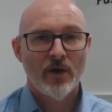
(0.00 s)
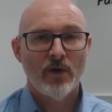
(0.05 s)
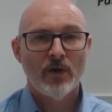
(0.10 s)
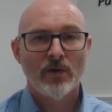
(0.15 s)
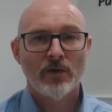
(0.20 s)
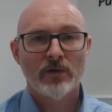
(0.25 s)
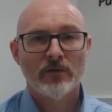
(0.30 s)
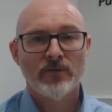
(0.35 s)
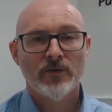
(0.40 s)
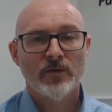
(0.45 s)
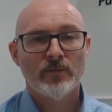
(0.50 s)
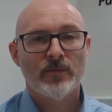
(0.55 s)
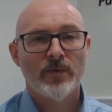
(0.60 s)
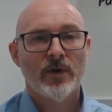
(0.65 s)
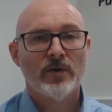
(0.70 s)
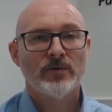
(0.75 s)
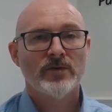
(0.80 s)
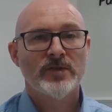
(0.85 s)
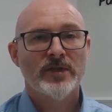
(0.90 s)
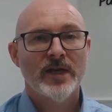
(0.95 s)
all of your
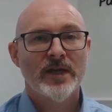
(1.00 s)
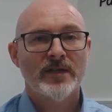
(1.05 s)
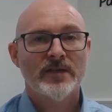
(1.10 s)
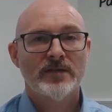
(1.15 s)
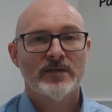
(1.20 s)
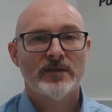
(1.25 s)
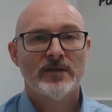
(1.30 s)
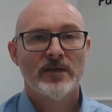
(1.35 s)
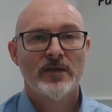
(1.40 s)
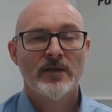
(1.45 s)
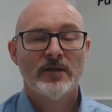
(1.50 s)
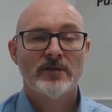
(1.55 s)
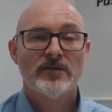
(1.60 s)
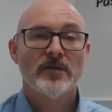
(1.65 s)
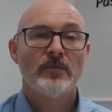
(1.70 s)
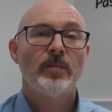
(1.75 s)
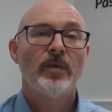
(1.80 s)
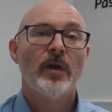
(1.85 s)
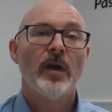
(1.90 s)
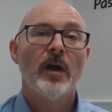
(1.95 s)
processed
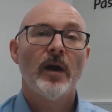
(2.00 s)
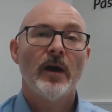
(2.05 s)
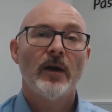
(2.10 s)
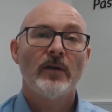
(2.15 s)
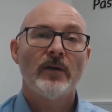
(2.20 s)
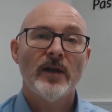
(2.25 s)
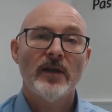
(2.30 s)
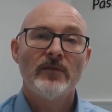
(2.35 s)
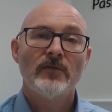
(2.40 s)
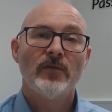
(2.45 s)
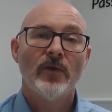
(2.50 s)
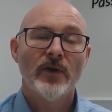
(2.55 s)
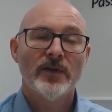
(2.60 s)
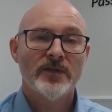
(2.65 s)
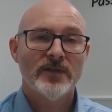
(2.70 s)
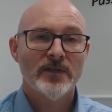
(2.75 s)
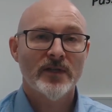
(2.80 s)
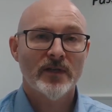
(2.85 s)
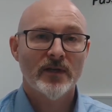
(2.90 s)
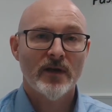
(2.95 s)
supplier
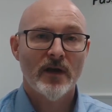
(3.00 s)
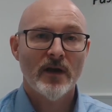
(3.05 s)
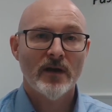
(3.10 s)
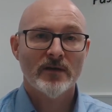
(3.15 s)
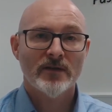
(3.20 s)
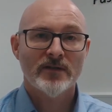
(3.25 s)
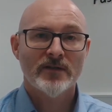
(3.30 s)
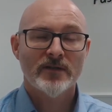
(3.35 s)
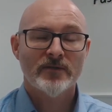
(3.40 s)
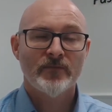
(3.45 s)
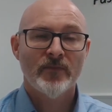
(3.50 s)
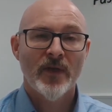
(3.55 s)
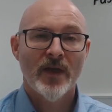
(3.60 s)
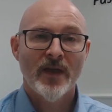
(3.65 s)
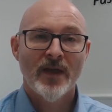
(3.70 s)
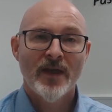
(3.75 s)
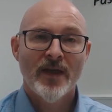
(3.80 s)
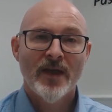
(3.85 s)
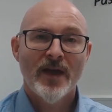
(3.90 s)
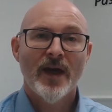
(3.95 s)
invoices and costs,
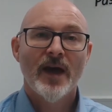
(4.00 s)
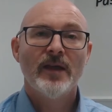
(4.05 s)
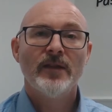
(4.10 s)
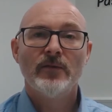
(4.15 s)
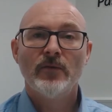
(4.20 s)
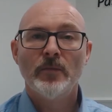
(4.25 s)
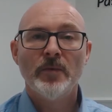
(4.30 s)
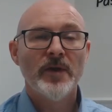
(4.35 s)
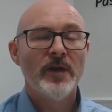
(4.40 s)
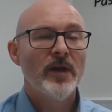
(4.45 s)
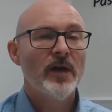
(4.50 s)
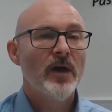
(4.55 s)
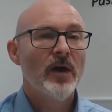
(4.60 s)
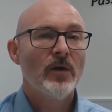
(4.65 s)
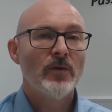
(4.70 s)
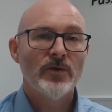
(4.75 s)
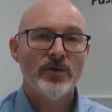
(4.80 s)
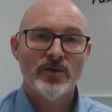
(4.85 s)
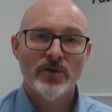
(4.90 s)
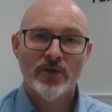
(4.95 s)
and there will be
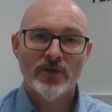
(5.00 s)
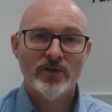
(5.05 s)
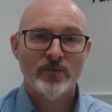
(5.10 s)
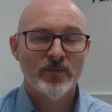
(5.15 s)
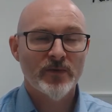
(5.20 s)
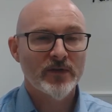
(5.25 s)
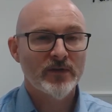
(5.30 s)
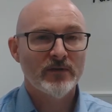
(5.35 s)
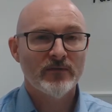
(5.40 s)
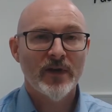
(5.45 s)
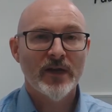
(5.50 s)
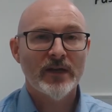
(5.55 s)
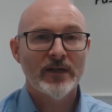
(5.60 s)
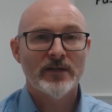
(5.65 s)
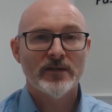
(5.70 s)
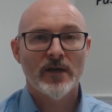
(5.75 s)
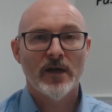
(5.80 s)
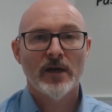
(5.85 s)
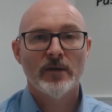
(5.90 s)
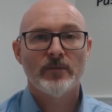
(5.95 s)
no adjustment of
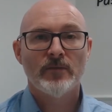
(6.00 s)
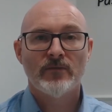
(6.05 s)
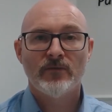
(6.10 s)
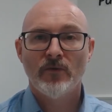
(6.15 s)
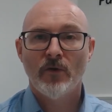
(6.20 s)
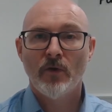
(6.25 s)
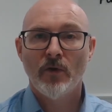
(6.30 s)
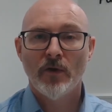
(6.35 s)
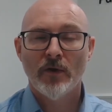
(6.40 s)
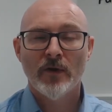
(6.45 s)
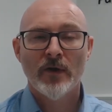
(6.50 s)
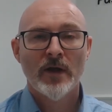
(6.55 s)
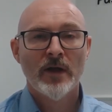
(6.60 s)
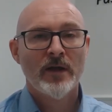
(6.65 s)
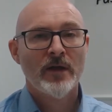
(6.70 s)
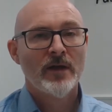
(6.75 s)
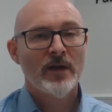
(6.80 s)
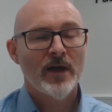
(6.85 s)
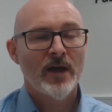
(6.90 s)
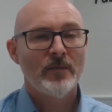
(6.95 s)
any type for
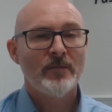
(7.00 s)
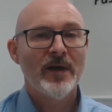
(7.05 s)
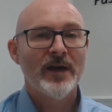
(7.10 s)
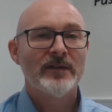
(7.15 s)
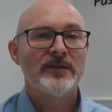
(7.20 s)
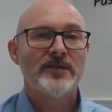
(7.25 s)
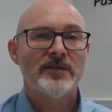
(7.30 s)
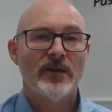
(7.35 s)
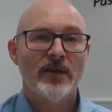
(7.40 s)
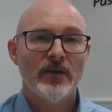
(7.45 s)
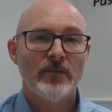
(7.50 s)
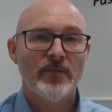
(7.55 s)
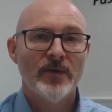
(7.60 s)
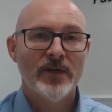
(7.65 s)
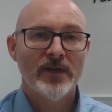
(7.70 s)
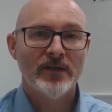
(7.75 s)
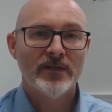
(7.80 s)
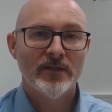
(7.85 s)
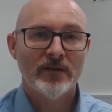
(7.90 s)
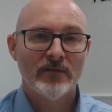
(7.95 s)
amounts that are
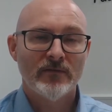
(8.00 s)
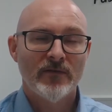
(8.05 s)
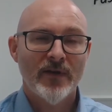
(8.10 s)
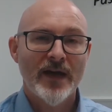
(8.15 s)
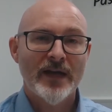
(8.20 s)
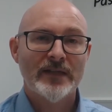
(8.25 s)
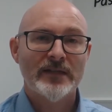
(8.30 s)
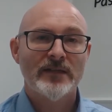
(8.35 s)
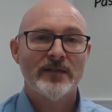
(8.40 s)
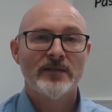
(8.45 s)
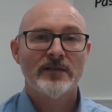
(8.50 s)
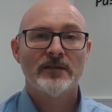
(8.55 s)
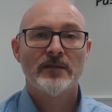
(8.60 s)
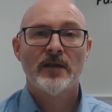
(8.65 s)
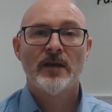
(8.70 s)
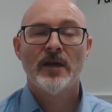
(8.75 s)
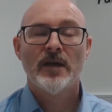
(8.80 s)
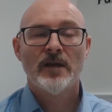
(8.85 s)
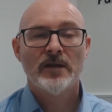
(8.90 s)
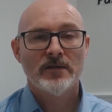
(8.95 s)
billed in advance,
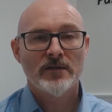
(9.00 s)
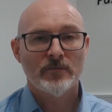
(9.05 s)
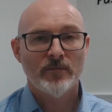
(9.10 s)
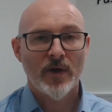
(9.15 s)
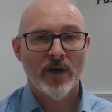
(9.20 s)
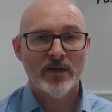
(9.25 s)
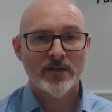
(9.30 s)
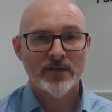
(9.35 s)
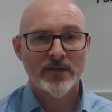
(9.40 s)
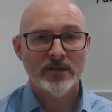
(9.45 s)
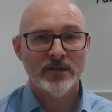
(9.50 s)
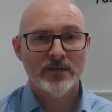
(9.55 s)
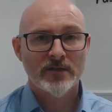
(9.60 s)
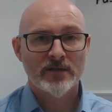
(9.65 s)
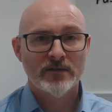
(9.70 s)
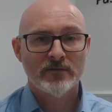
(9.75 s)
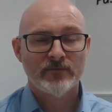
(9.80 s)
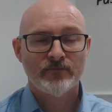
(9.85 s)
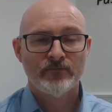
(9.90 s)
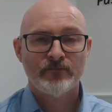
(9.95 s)

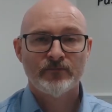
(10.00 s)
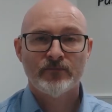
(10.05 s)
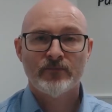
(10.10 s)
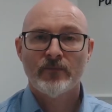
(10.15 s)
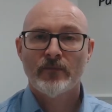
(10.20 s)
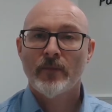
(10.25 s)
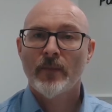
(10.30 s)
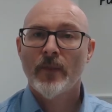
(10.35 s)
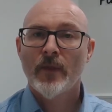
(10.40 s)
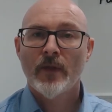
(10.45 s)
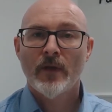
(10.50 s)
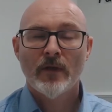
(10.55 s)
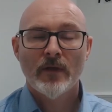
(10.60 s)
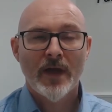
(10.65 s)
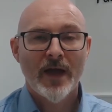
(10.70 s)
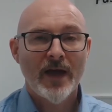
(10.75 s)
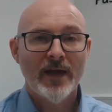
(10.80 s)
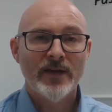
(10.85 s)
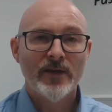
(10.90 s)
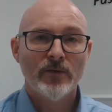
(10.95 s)
deposits,
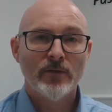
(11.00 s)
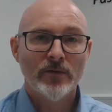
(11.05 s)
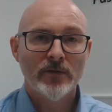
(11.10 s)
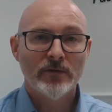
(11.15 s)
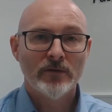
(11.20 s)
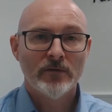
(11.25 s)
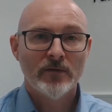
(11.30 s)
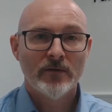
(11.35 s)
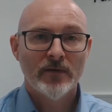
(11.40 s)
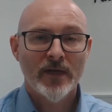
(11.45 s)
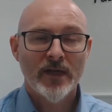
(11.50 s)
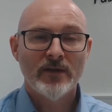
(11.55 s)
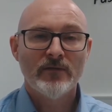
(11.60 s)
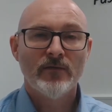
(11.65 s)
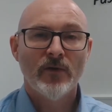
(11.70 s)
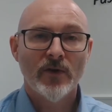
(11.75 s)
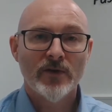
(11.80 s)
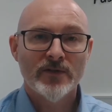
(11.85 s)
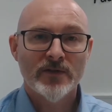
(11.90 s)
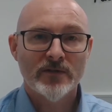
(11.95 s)
annual
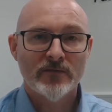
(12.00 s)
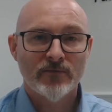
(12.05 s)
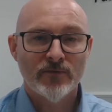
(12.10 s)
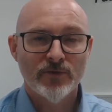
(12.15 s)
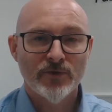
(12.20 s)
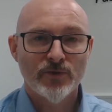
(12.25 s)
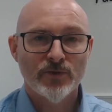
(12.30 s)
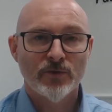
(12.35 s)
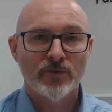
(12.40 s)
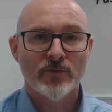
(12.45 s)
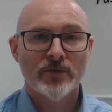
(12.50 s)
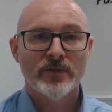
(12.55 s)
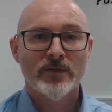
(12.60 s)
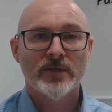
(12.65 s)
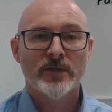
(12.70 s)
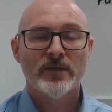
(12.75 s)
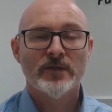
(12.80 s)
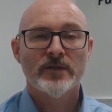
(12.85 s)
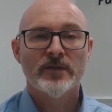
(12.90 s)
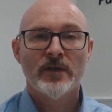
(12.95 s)
invoices for
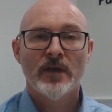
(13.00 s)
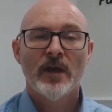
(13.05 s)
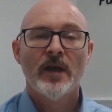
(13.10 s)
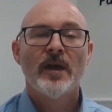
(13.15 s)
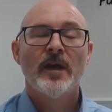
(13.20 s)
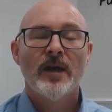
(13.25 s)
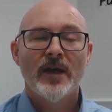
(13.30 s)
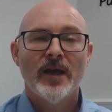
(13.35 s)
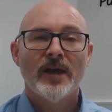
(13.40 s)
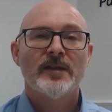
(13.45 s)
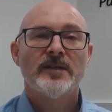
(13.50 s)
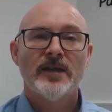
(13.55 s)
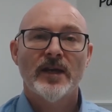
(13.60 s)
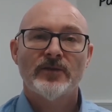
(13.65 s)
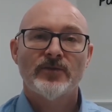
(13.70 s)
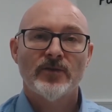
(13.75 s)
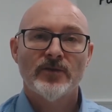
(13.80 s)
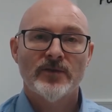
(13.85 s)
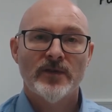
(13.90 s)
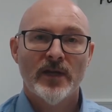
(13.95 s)
insurances, etc.,